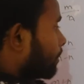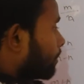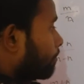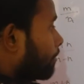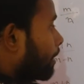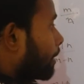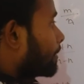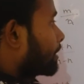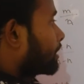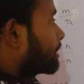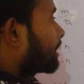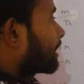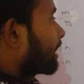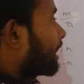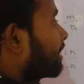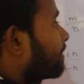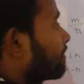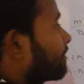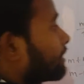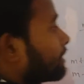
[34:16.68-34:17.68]
by mistake
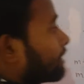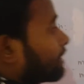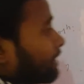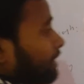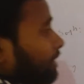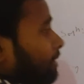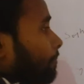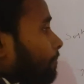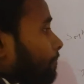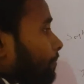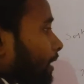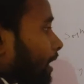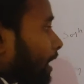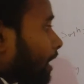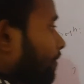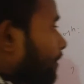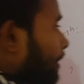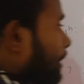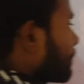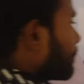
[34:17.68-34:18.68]
I have written here
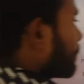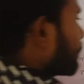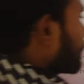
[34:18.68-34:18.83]
alpha.